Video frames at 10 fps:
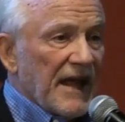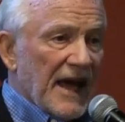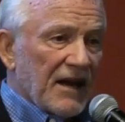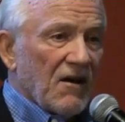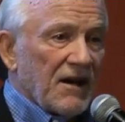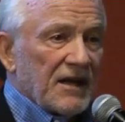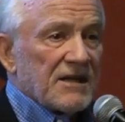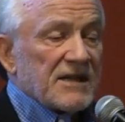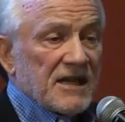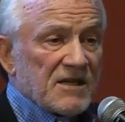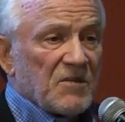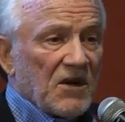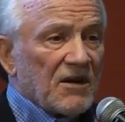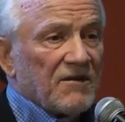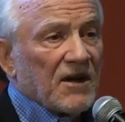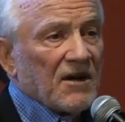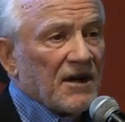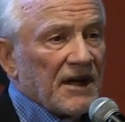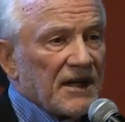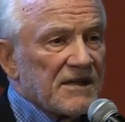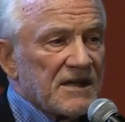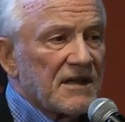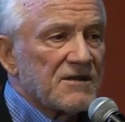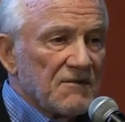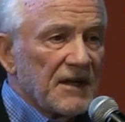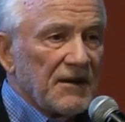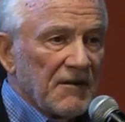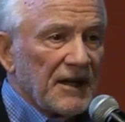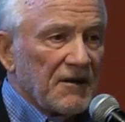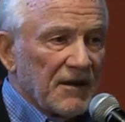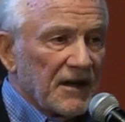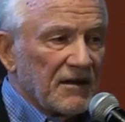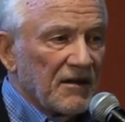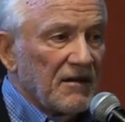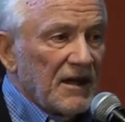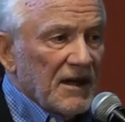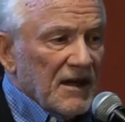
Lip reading: that audience as a part of our audience. That is really, really critical.